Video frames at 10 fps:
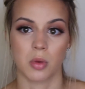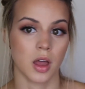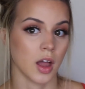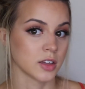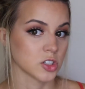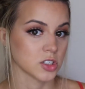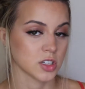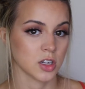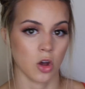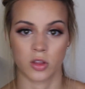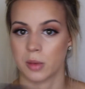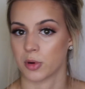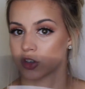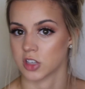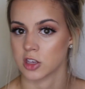but I just did all that
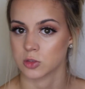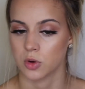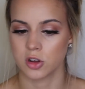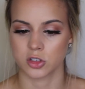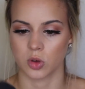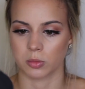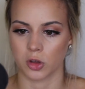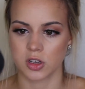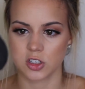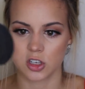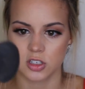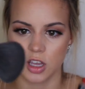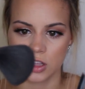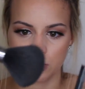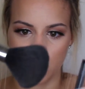precise work, so I'm going to just
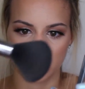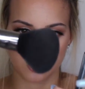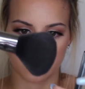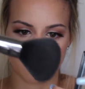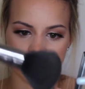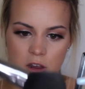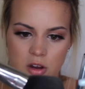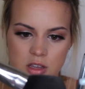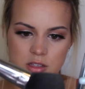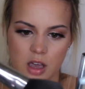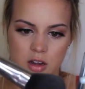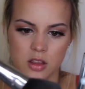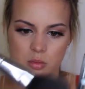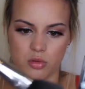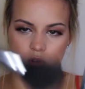take the product on the very side of
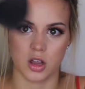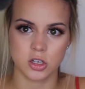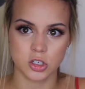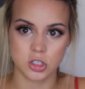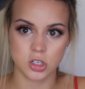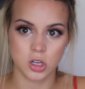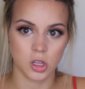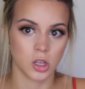the brush